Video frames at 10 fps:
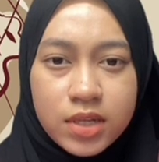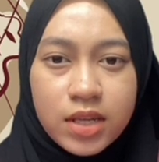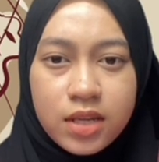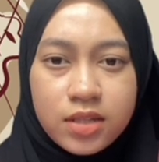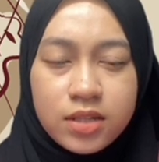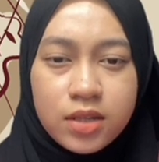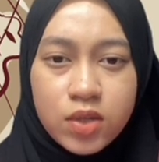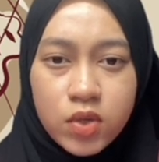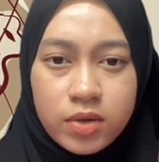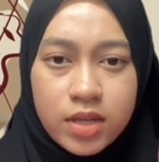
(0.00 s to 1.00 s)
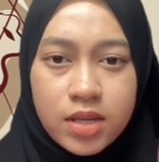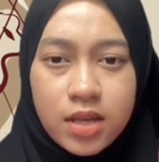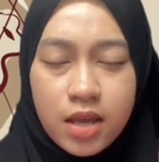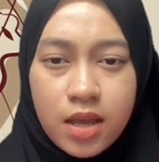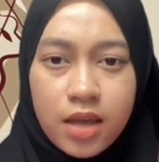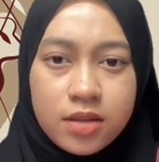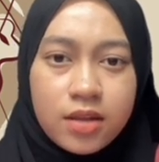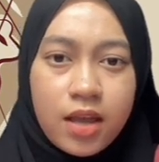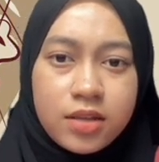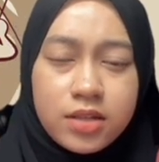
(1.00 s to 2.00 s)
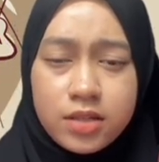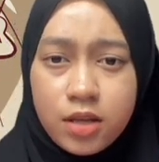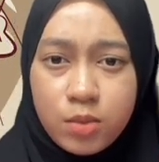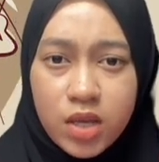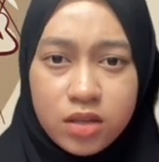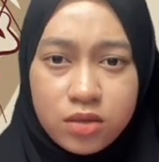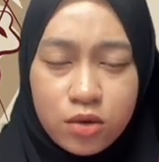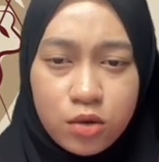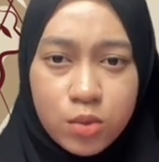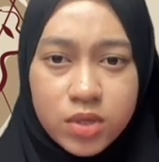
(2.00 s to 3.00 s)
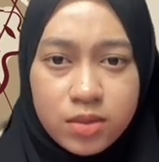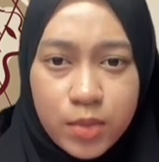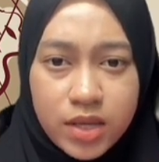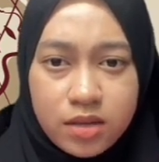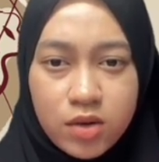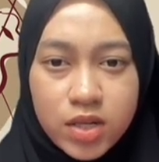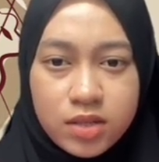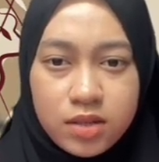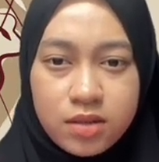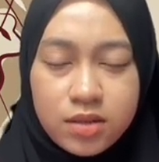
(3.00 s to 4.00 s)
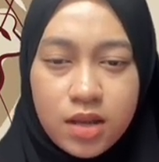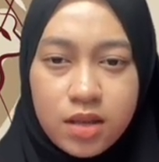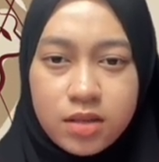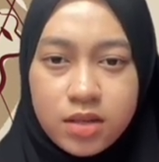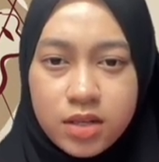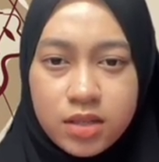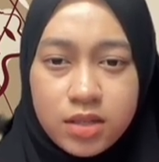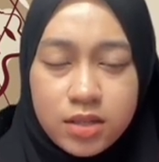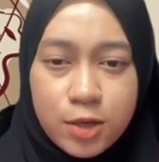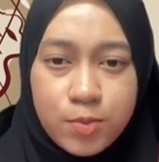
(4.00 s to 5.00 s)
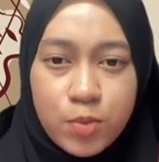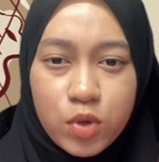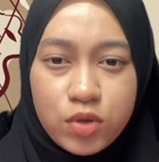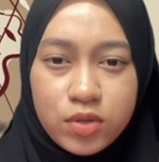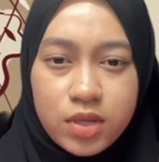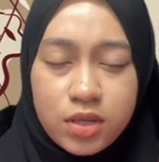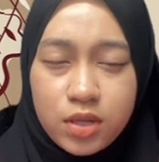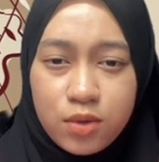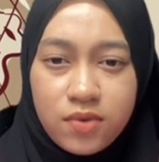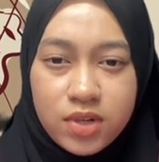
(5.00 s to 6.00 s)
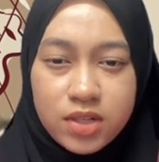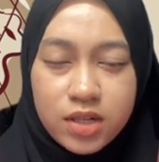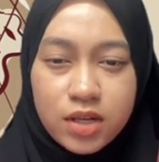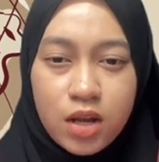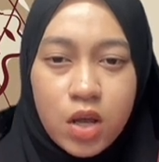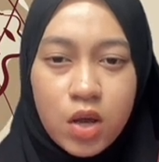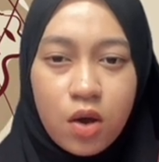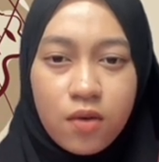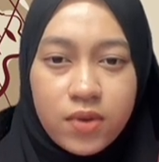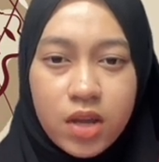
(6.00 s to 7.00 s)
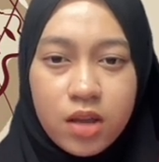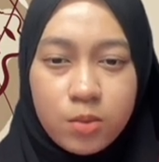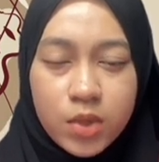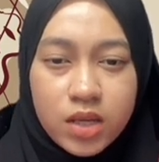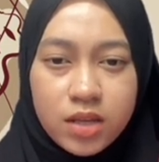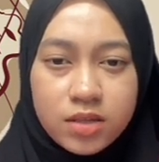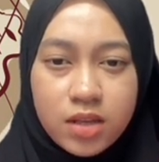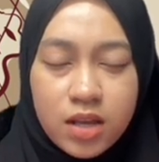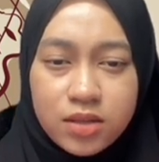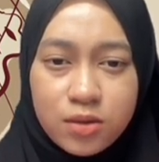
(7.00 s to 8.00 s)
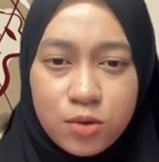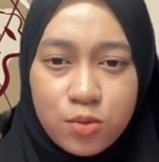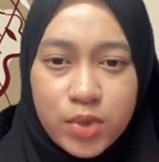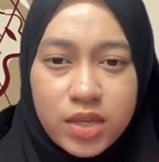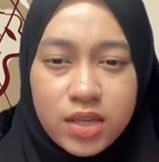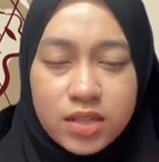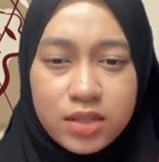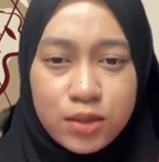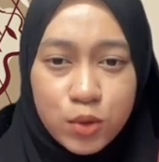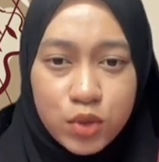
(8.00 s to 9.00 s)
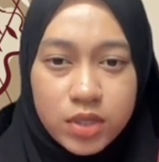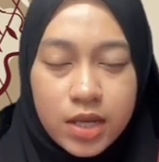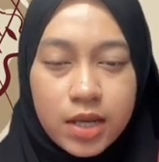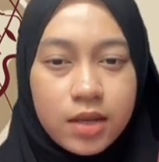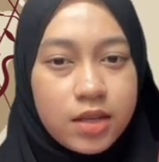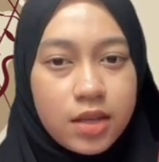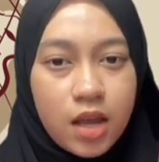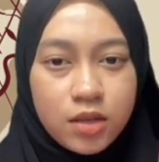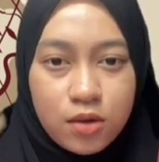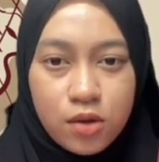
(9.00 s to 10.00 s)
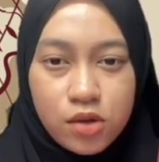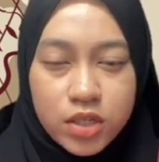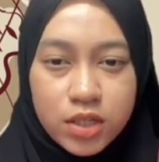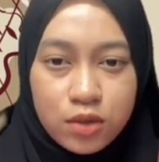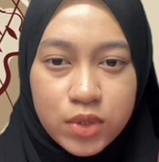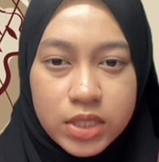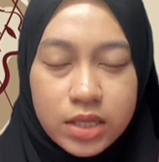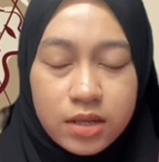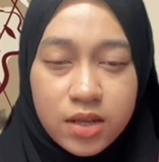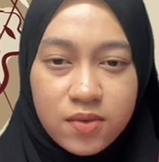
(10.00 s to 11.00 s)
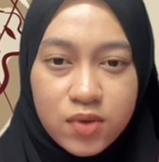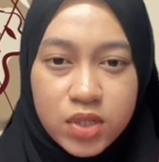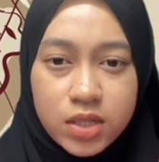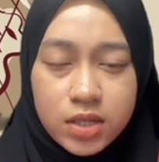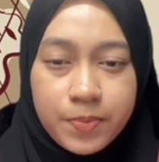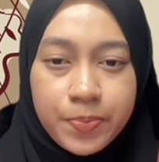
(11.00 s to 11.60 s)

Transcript: 9th century, and Islamic astronomers made corrections and criticism, producing new version of the Almagest. Astronomy is used in astrology to see the future,